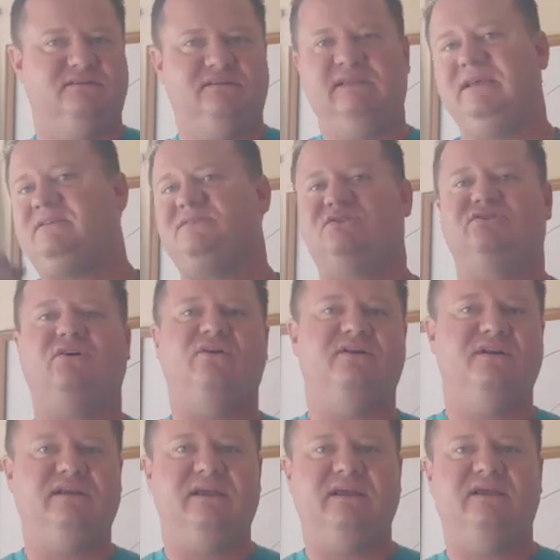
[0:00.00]
get it
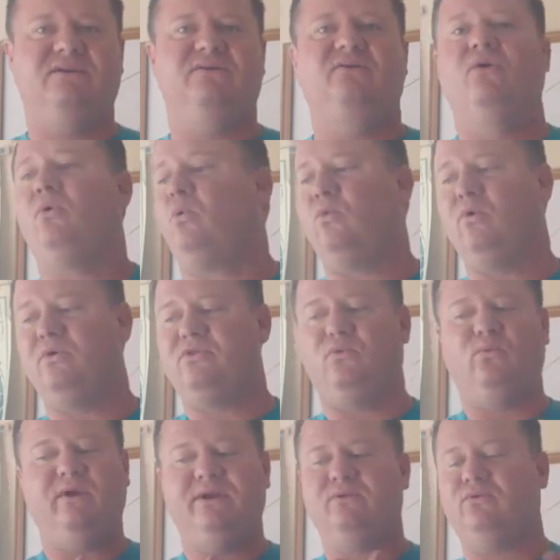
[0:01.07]
started again, or the
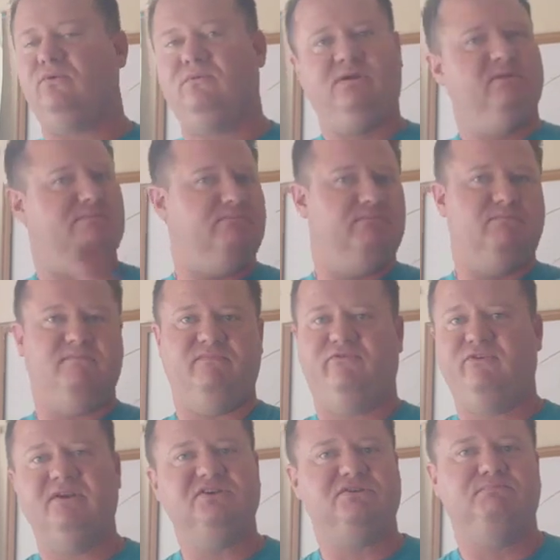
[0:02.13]
wind will
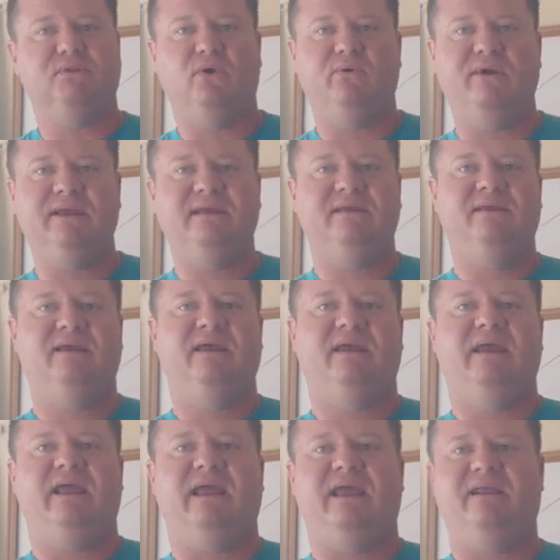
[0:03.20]
finish blowing
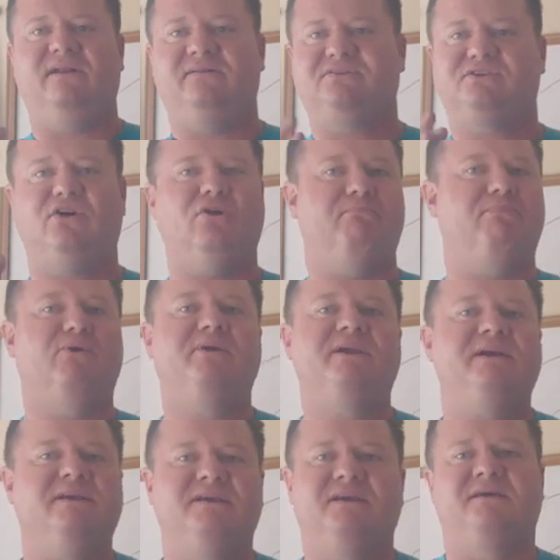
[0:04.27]
and it'll start
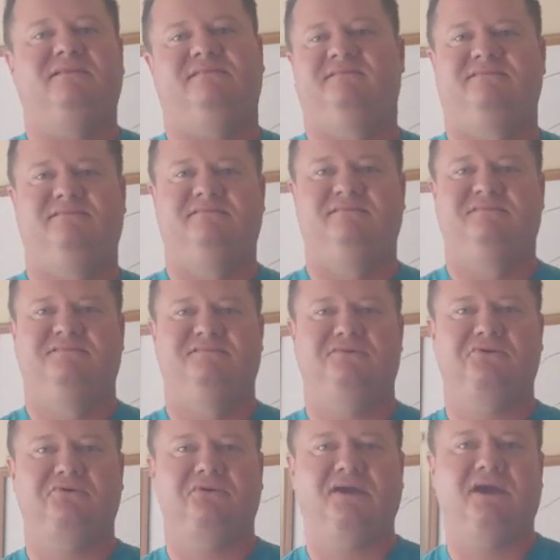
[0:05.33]
burning again.
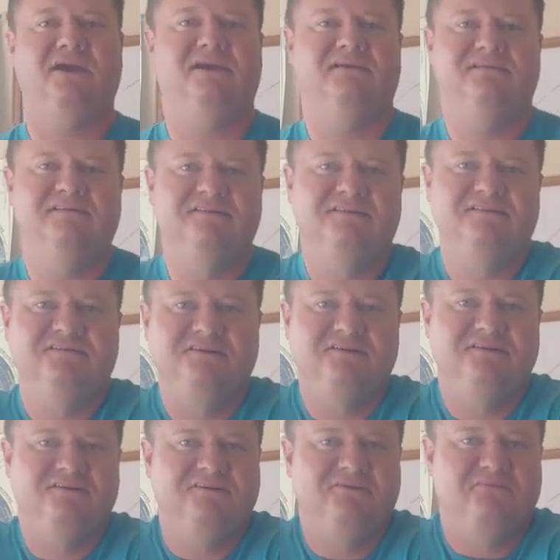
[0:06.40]
Okay?
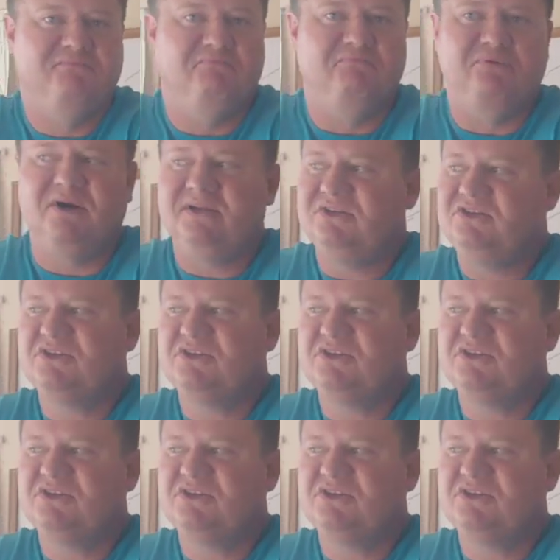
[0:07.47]
But